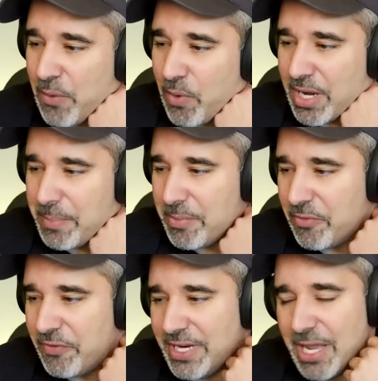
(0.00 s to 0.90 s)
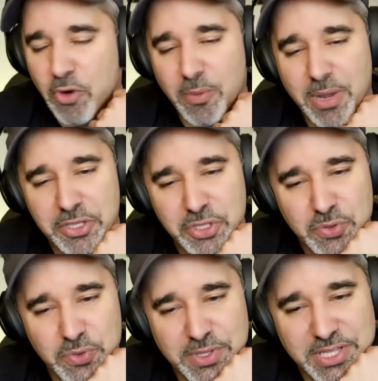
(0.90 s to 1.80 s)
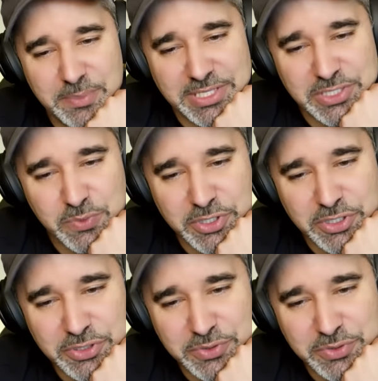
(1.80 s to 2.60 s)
And where can people find out more about you and the amazing work you're